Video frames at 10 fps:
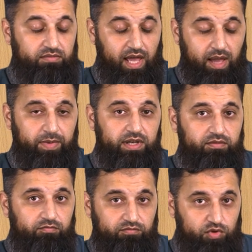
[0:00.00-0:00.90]
happen
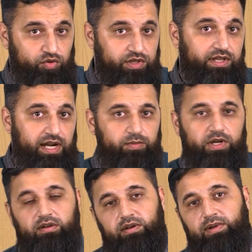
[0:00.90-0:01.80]
using that
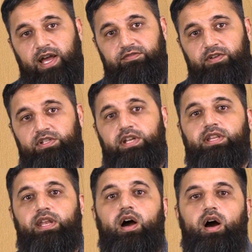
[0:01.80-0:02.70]
particular hash function, and
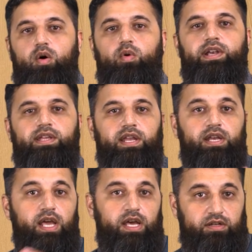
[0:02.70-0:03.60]
then how it
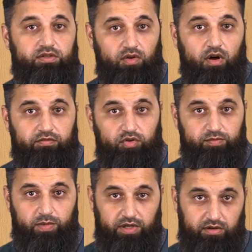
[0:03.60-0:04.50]
can resolve those
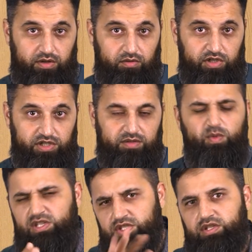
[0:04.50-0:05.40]
particular collisions,
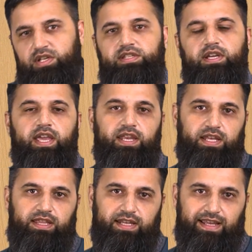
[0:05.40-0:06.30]
which is again
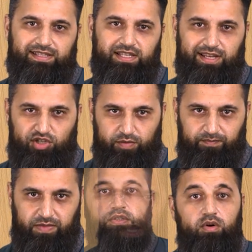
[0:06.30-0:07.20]
in the next lecture.
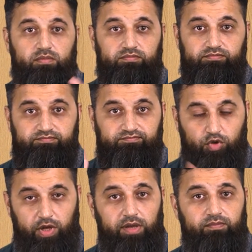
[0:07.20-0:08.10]
So
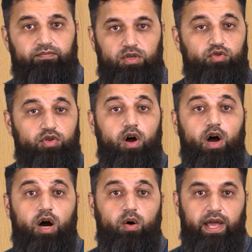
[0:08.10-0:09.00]
today, you saw
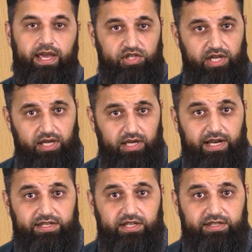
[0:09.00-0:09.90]
how hashing
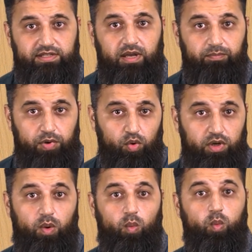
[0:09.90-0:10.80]
lets us
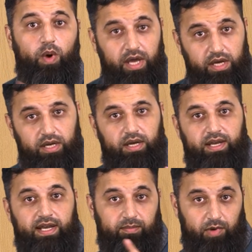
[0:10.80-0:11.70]
compute where
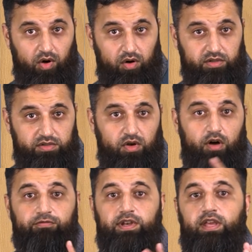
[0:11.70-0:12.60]
data belongs,
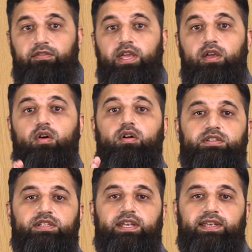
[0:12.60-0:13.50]
often giving
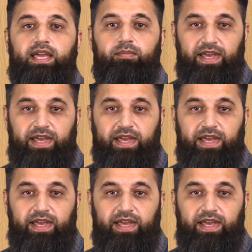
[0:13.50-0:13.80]
constant time